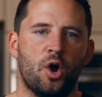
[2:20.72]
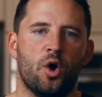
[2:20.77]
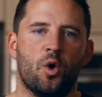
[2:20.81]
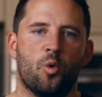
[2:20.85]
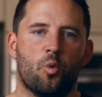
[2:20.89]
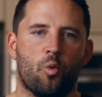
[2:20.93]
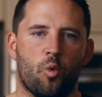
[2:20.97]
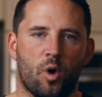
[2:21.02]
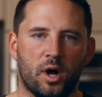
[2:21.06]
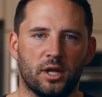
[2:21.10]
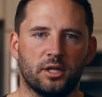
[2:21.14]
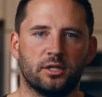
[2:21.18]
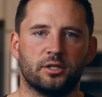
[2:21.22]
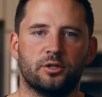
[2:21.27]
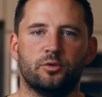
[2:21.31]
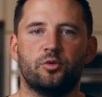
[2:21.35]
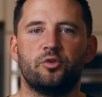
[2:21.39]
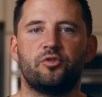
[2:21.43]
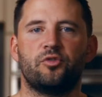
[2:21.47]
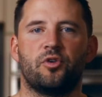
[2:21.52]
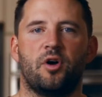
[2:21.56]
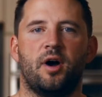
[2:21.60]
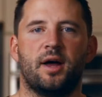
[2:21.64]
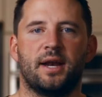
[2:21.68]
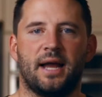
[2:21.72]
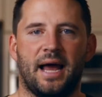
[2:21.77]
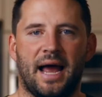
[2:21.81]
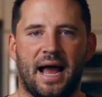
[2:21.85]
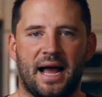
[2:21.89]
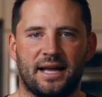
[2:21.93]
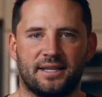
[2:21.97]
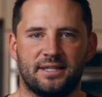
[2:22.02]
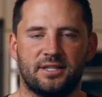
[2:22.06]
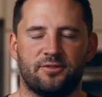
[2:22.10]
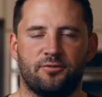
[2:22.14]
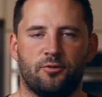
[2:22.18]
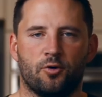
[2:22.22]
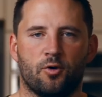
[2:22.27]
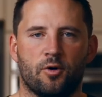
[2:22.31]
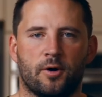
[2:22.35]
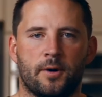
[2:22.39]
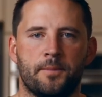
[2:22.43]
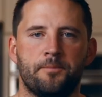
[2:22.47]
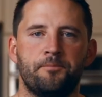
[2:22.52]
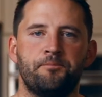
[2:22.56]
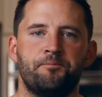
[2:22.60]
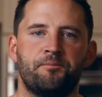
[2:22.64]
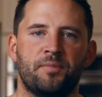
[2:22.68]
what Lutron asks
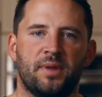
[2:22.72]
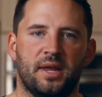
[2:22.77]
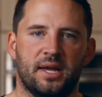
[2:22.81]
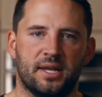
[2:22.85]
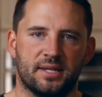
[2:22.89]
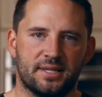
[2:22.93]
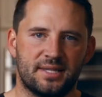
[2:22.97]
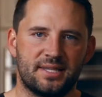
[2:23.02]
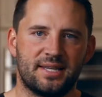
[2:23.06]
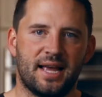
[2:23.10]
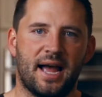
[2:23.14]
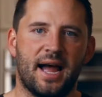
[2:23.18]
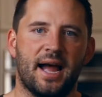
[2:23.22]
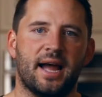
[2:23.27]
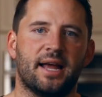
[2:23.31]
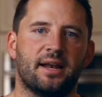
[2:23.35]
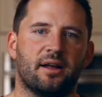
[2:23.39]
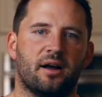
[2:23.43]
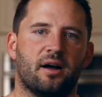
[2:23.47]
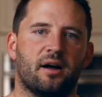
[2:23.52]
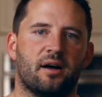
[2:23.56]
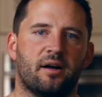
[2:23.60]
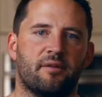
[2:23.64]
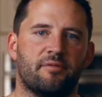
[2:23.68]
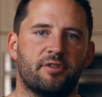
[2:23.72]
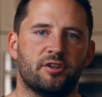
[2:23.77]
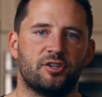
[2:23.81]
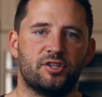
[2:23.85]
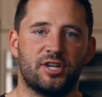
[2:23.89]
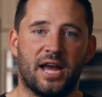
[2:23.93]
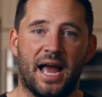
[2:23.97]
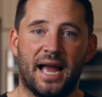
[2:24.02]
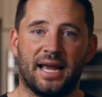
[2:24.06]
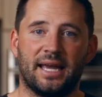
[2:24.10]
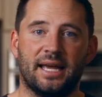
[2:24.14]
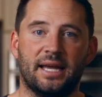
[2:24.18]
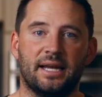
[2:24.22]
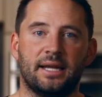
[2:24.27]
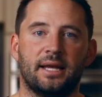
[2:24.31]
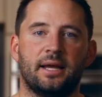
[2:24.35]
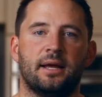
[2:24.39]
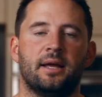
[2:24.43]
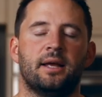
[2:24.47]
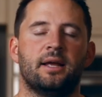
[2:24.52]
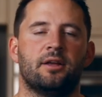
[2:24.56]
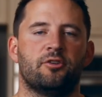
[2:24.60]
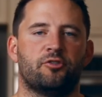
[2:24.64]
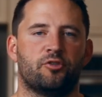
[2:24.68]
for inside of the jacket
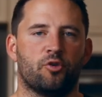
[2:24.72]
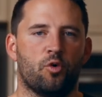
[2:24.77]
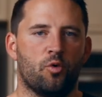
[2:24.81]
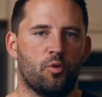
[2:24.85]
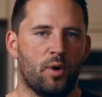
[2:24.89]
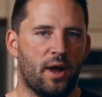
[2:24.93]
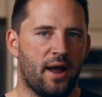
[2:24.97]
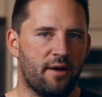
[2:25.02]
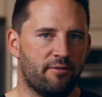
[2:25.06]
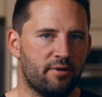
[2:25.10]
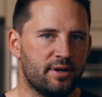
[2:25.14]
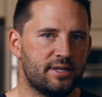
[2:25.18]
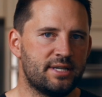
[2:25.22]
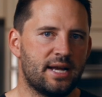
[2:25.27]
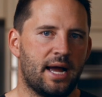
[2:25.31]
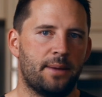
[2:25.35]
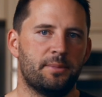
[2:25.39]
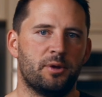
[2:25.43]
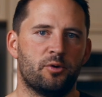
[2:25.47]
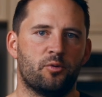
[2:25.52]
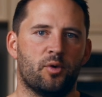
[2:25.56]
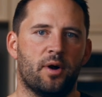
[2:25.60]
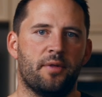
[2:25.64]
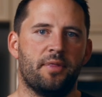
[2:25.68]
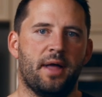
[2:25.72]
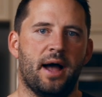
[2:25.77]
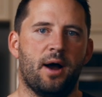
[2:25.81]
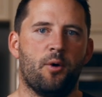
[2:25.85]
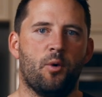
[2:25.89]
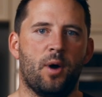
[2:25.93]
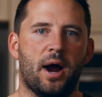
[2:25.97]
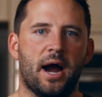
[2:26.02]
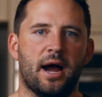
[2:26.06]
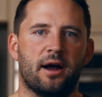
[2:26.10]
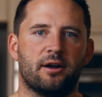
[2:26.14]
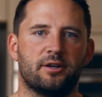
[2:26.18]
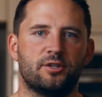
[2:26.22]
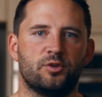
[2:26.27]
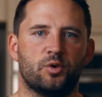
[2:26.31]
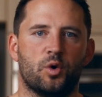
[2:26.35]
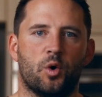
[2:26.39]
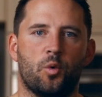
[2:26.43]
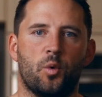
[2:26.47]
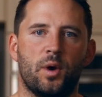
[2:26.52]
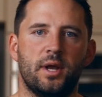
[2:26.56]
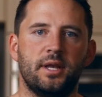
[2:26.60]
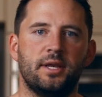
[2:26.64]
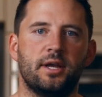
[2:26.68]
so every time you run that wire to
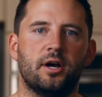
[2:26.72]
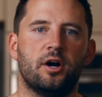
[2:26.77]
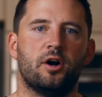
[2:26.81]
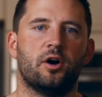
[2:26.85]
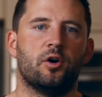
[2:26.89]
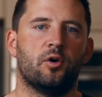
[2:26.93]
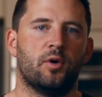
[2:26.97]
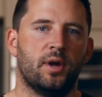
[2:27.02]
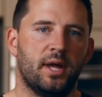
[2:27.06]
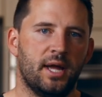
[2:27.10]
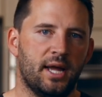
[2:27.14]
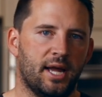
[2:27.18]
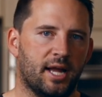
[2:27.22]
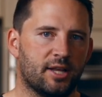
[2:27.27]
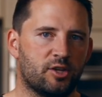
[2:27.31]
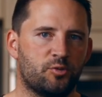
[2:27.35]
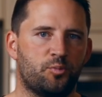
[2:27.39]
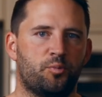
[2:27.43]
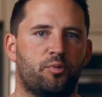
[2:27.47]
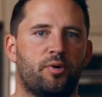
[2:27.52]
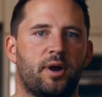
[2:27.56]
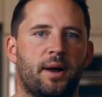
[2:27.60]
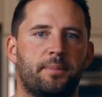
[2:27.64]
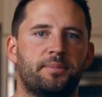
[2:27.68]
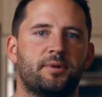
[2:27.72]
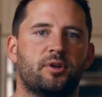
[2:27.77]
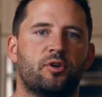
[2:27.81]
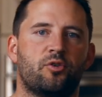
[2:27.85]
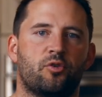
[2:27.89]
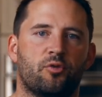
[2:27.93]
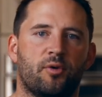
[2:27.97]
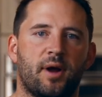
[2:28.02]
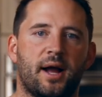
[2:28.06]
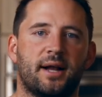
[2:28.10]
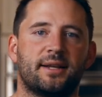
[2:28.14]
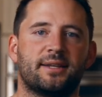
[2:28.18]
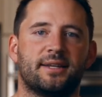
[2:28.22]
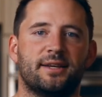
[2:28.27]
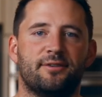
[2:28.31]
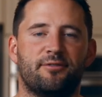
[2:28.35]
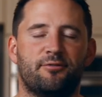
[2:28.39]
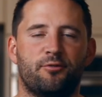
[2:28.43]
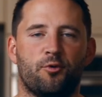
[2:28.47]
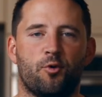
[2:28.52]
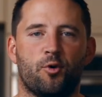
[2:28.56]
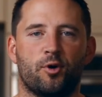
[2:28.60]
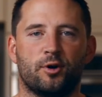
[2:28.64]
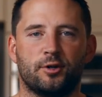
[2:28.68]
a window, it's prepped correctly
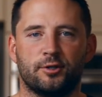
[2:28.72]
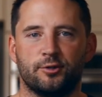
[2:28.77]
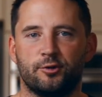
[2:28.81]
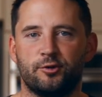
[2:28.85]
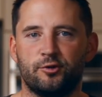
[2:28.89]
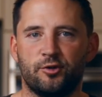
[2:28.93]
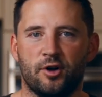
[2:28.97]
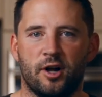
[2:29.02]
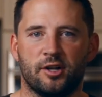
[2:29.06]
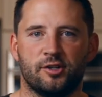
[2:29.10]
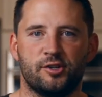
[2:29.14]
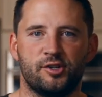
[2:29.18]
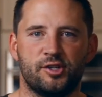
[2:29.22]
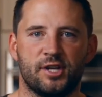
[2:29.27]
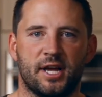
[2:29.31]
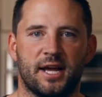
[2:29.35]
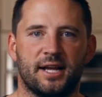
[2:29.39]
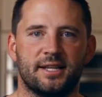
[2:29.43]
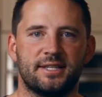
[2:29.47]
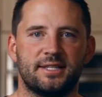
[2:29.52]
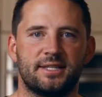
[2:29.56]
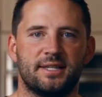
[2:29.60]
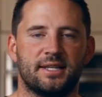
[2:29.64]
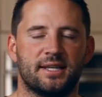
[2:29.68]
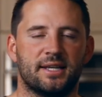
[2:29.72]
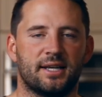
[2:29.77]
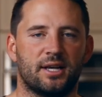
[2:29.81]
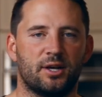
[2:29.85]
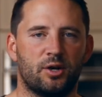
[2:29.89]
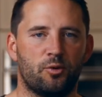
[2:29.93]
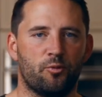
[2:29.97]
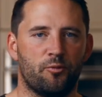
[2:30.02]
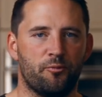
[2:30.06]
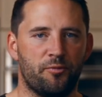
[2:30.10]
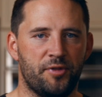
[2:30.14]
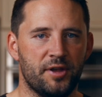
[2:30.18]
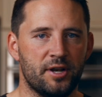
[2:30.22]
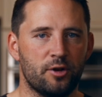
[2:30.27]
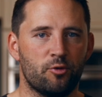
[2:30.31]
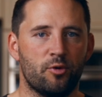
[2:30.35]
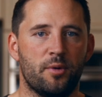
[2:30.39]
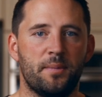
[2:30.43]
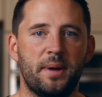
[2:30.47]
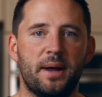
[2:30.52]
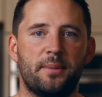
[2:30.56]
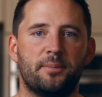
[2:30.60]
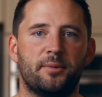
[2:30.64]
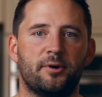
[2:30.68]
for Lutron shades. The thing to
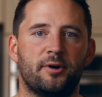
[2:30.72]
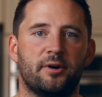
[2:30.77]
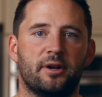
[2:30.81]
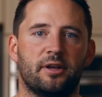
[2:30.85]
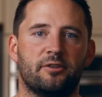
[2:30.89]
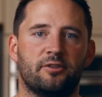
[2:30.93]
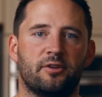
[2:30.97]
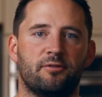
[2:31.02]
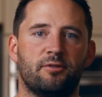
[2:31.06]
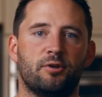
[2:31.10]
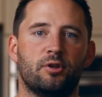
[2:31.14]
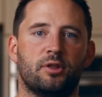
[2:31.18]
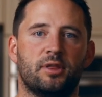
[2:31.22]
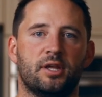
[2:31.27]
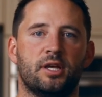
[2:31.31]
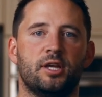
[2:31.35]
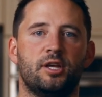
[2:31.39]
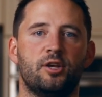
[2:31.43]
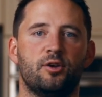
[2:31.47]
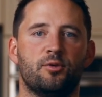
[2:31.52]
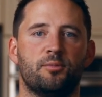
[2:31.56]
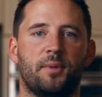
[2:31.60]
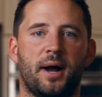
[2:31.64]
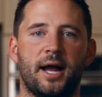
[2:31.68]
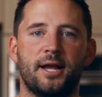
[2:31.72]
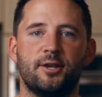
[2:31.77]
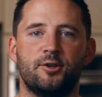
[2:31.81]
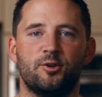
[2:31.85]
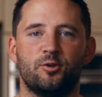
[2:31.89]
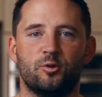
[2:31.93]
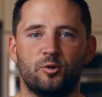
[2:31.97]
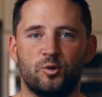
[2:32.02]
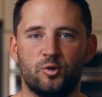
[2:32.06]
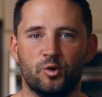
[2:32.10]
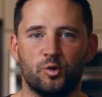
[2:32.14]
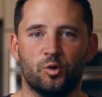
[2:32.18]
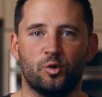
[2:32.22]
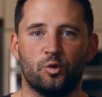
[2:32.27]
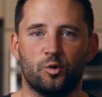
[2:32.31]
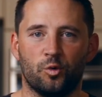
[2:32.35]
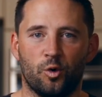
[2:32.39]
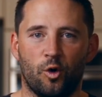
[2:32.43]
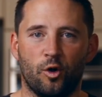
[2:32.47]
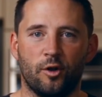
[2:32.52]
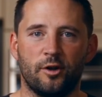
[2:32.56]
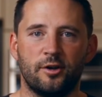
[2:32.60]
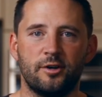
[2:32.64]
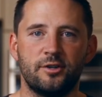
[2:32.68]
remember is if you think you might do dual
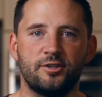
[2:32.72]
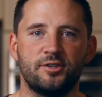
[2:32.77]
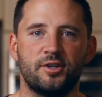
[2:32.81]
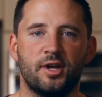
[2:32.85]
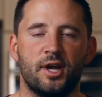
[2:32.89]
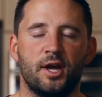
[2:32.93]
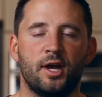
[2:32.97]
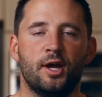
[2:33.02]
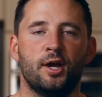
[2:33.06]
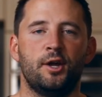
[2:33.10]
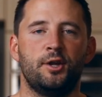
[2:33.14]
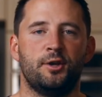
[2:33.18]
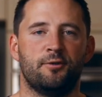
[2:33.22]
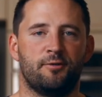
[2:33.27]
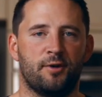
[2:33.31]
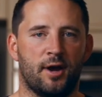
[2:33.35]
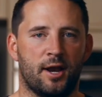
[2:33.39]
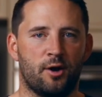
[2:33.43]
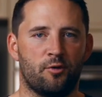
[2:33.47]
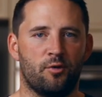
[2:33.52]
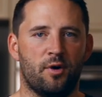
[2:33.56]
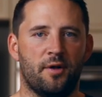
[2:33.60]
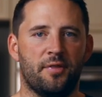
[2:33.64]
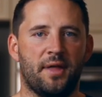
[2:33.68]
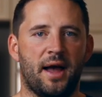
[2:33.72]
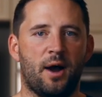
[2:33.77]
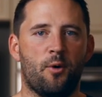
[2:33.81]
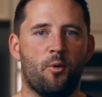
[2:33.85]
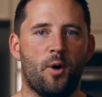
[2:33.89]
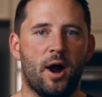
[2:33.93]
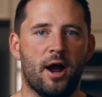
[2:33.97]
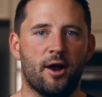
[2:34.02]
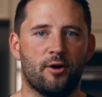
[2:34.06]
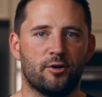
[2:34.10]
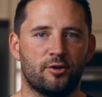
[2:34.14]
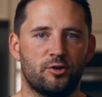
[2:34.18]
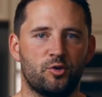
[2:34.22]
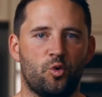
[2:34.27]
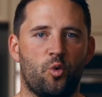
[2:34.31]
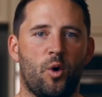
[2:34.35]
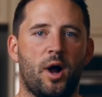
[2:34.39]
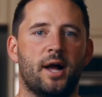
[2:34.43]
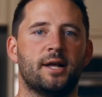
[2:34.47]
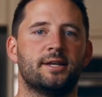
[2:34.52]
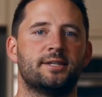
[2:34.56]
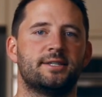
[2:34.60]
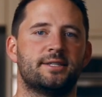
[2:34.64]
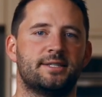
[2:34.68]
rollers, you've got to run that wire
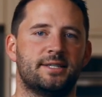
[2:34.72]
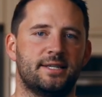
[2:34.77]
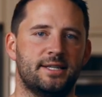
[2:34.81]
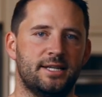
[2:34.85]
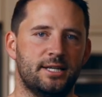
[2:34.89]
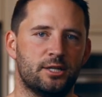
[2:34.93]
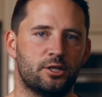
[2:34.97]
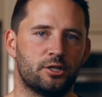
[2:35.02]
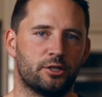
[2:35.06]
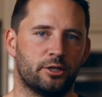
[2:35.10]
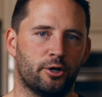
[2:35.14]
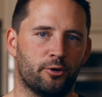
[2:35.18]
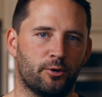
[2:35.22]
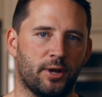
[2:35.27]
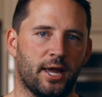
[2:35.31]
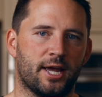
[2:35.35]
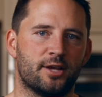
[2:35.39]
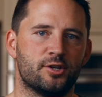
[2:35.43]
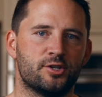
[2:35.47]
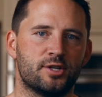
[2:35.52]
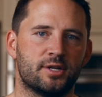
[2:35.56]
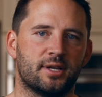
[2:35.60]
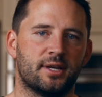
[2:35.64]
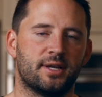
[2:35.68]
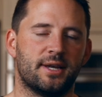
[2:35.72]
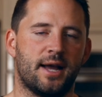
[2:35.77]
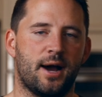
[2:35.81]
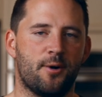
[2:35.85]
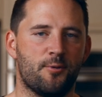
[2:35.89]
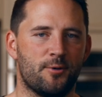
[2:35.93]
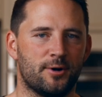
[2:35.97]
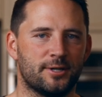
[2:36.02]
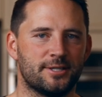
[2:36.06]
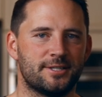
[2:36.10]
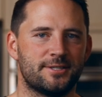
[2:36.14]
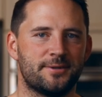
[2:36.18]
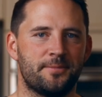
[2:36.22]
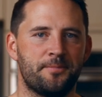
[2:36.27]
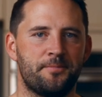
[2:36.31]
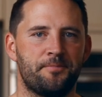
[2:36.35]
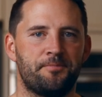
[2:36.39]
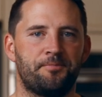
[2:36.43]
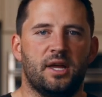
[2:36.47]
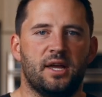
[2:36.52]
twice to each location, not once.